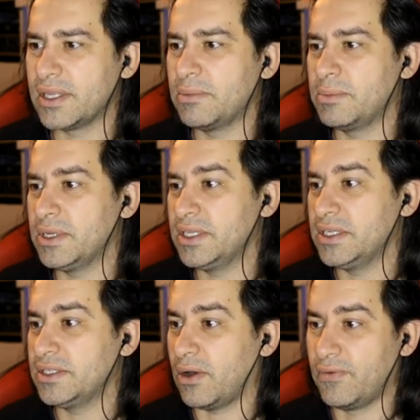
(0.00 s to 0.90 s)

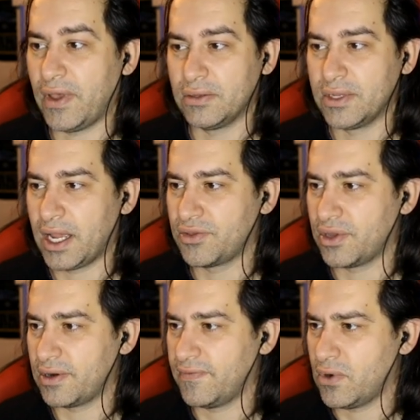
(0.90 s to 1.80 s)
stabilities of lack
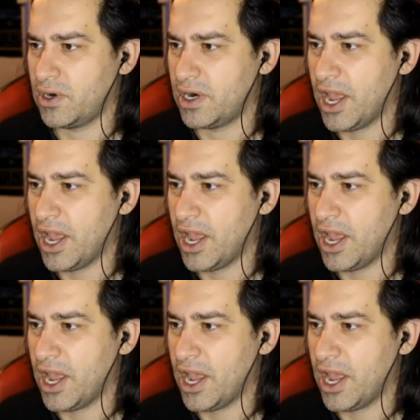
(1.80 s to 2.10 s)
thereof,